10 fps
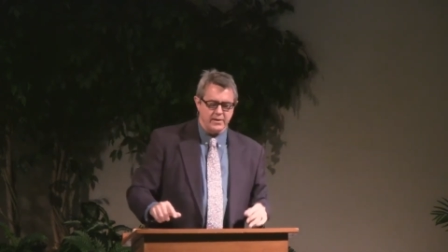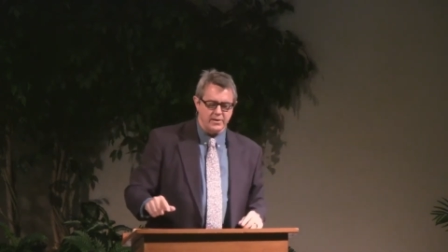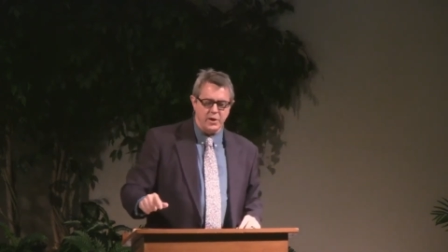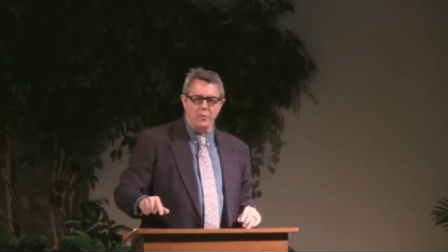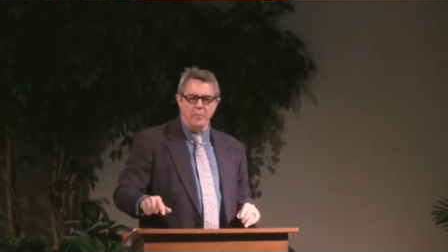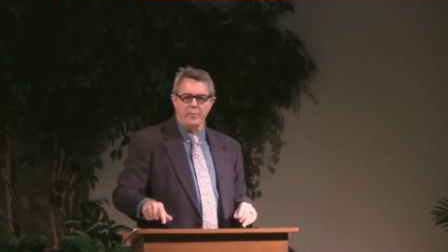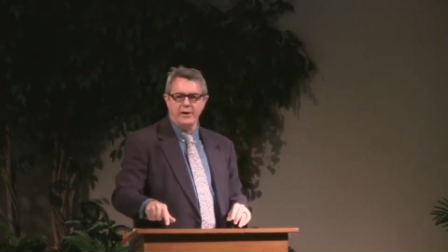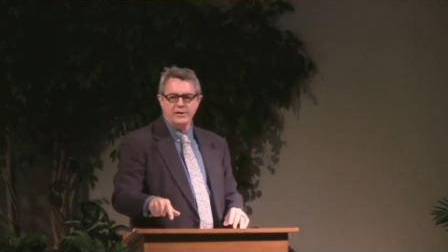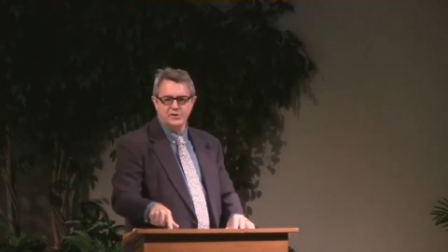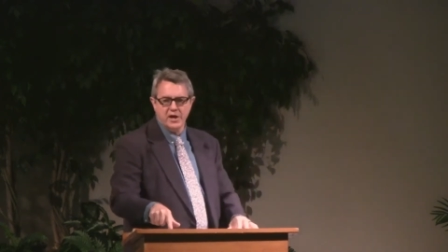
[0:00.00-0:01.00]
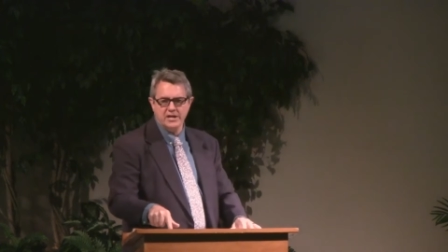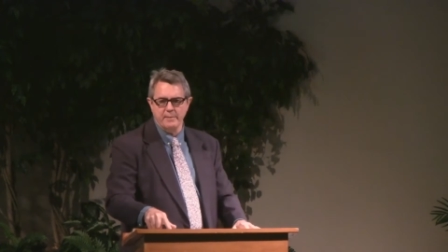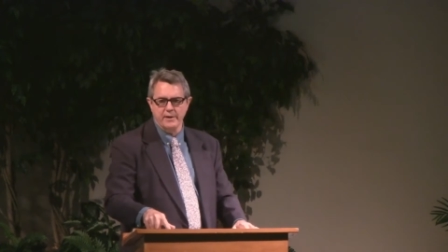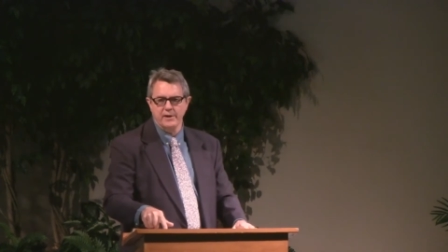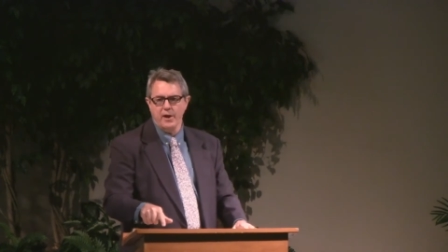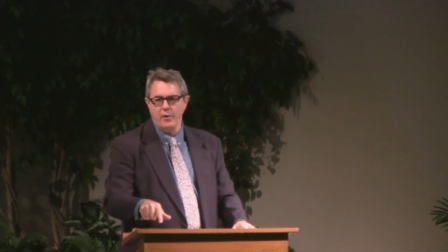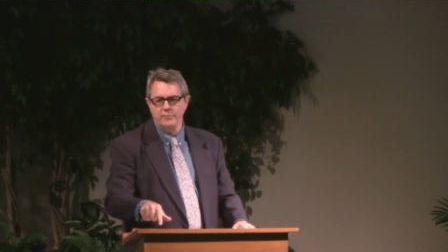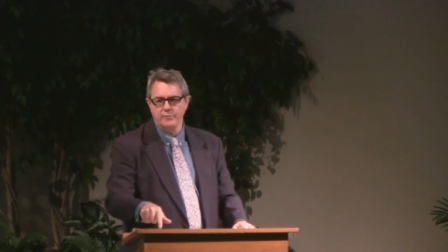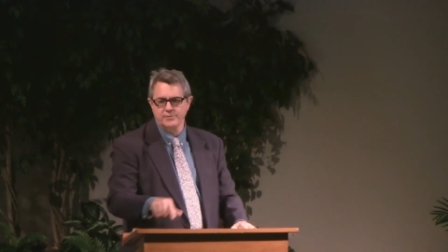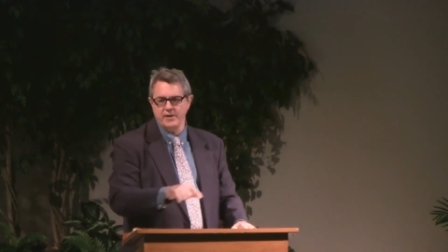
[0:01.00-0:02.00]
You will bring judgment on
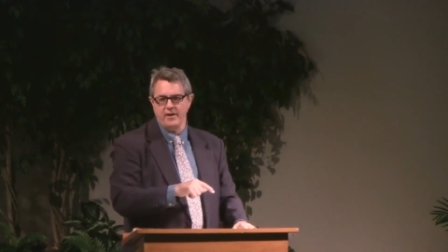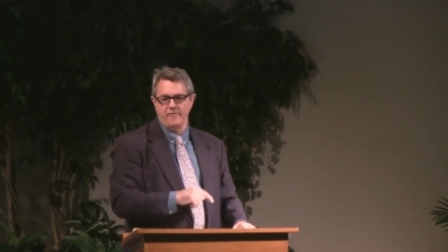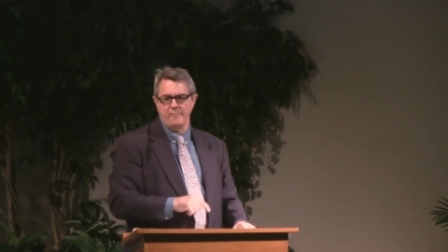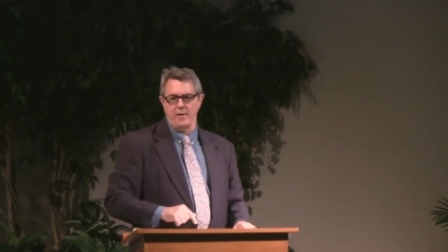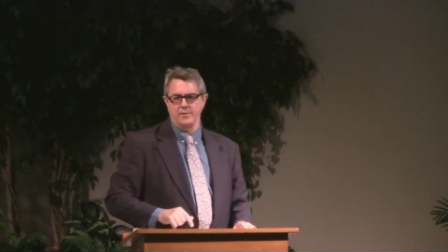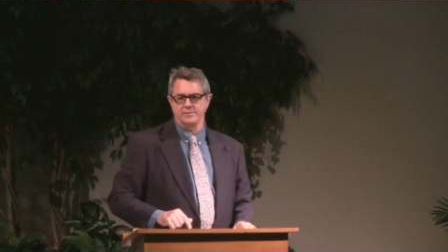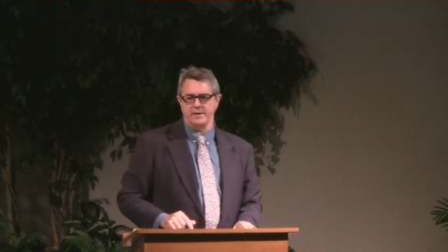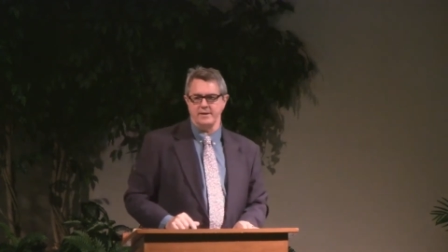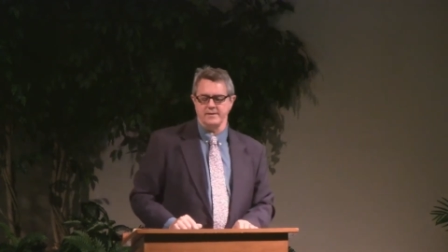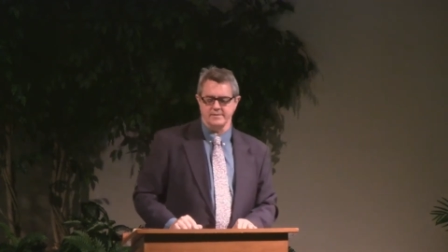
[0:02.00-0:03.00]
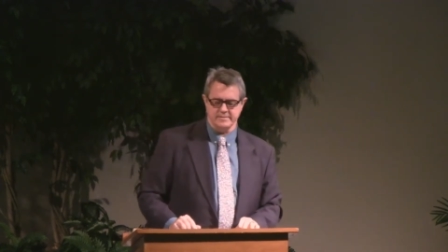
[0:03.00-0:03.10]
yourself, Paul says.